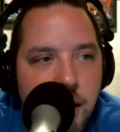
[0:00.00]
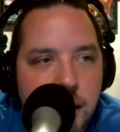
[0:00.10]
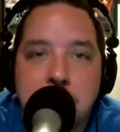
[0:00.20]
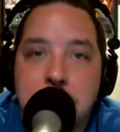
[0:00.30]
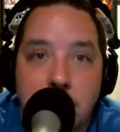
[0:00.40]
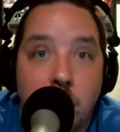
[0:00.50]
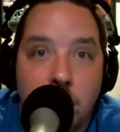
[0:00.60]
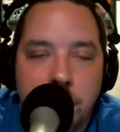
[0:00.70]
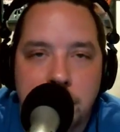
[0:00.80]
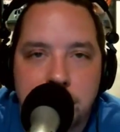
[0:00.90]
Not that
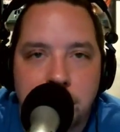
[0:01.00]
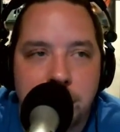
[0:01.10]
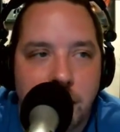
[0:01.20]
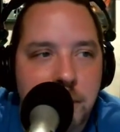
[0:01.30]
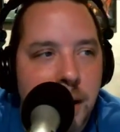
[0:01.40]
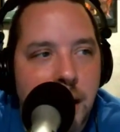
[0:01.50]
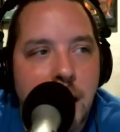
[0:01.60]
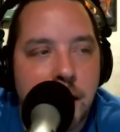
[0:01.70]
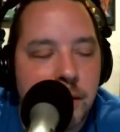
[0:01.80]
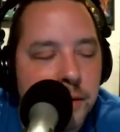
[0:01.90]
all of us were drunk, but a
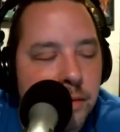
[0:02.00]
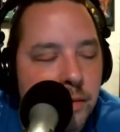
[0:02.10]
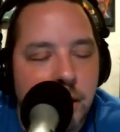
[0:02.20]
lot of us were.